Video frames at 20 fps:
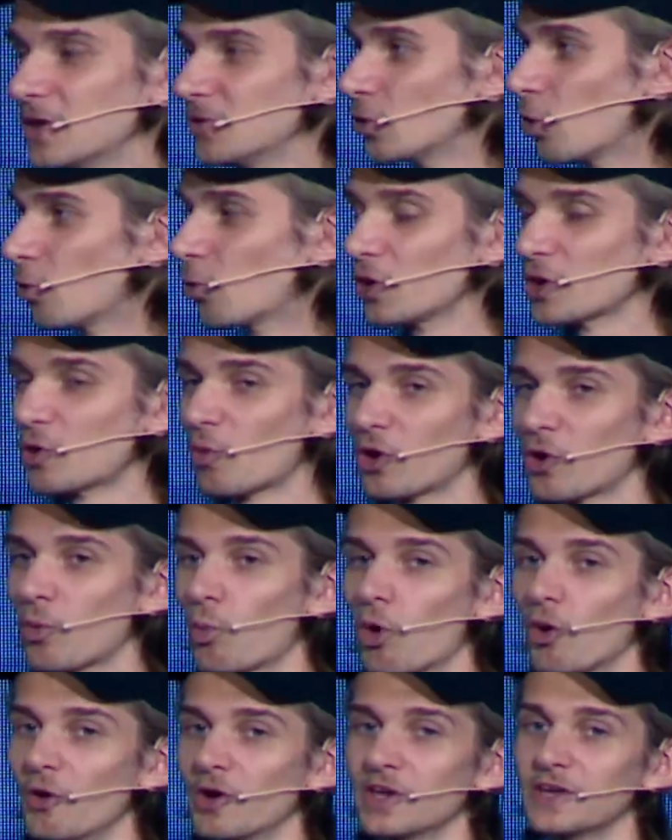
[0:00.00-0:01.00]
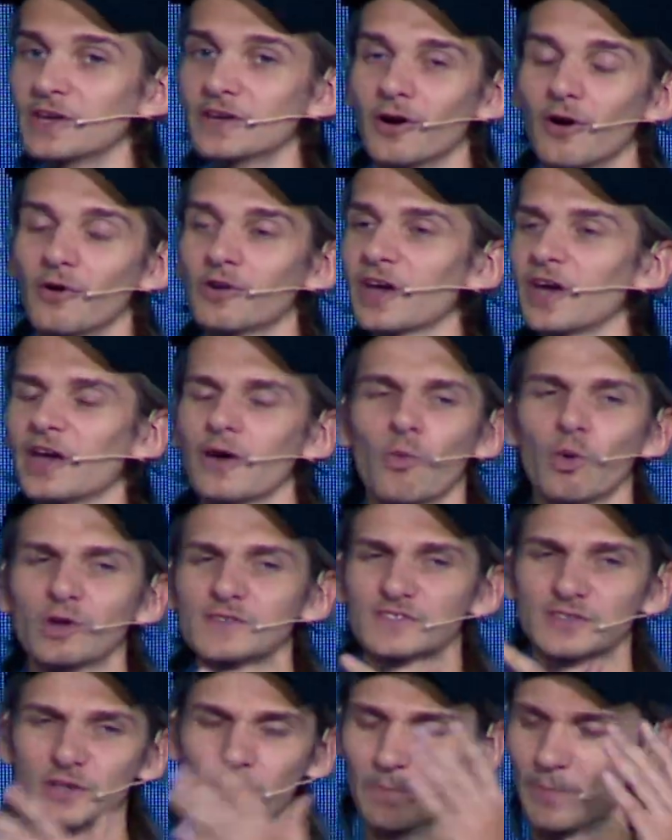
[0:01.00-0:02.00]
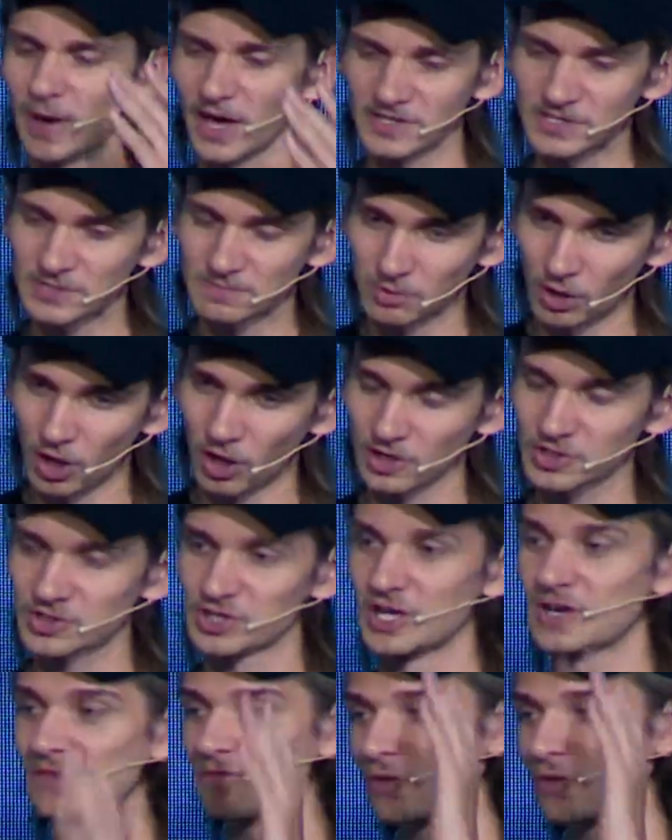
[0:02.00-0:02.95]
don't really want to worry, okay, what's the best blockchain